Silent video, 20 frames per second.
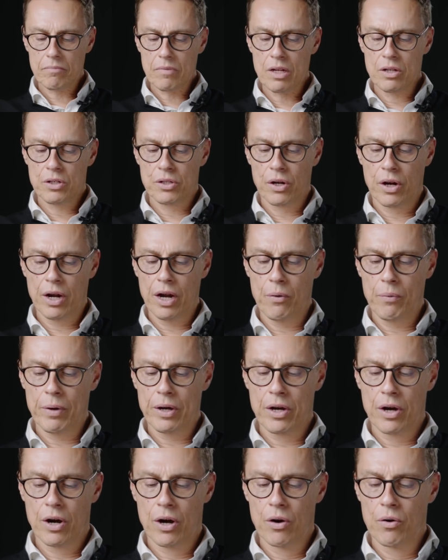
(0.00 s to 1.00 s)
So here we
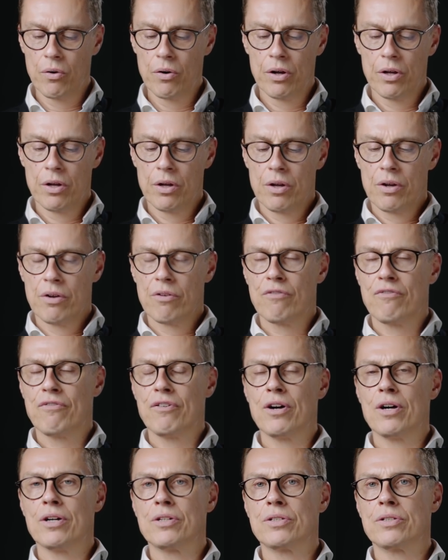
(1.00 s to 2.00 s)
go.
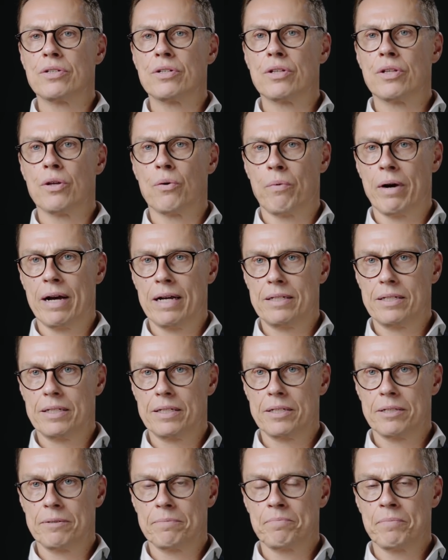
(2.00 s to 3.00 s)
First, the
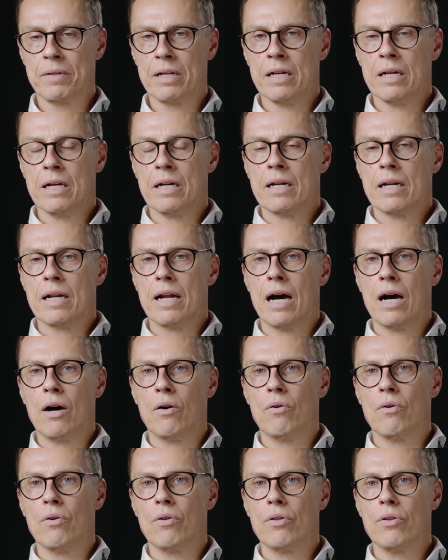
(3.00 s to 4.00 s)
West.
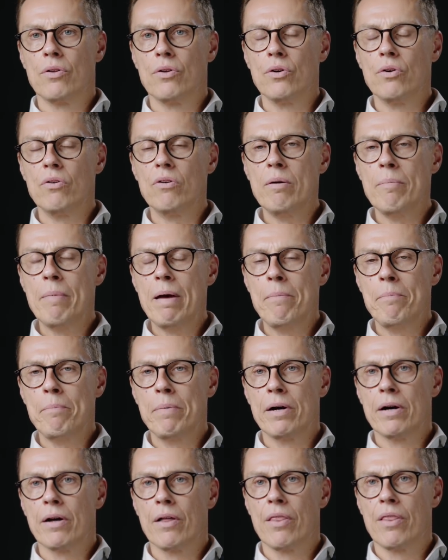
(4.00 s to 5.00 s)
Now, you'll
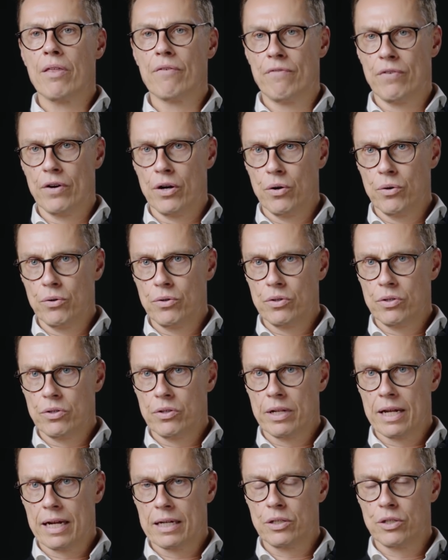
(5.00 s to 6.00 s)
remember the vote
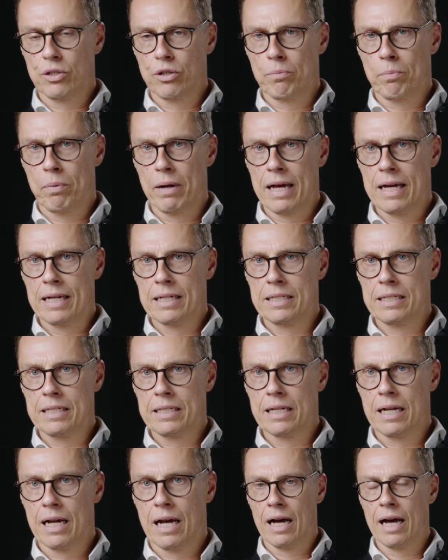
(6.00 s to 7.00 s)
that took
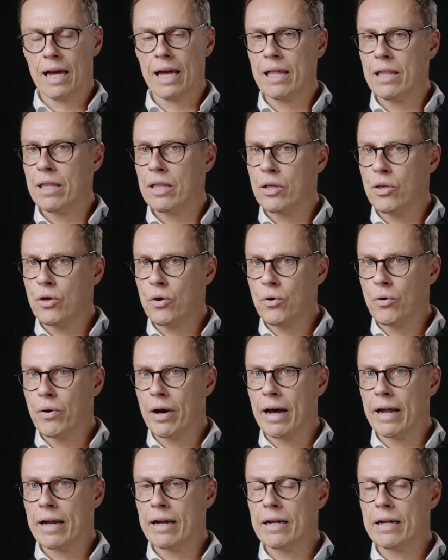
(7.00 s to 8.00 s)
place in the
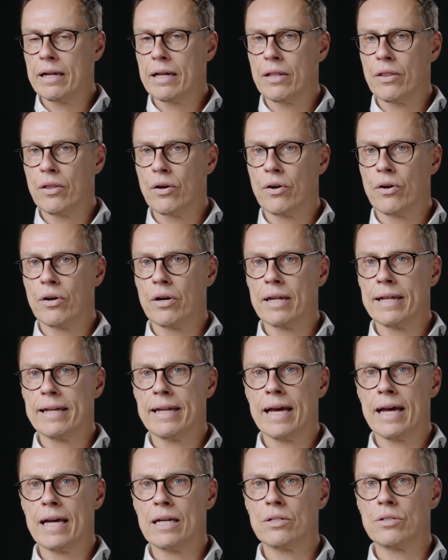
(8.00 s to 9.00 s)
UN in the early
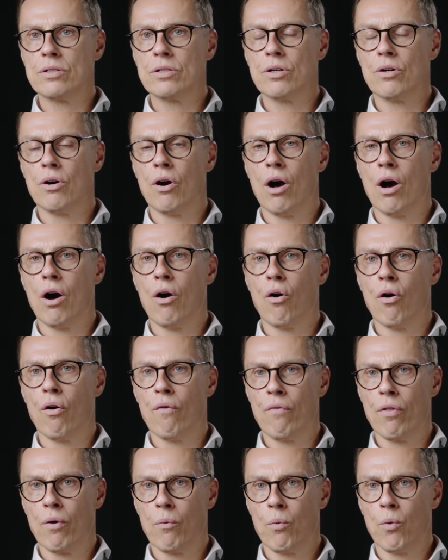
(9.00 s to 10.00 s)
days
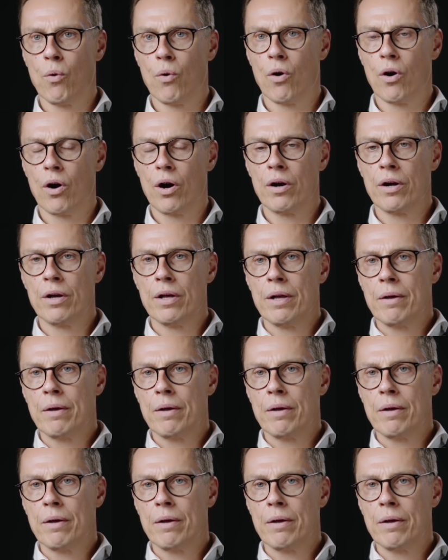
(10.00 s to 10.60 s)
of the war.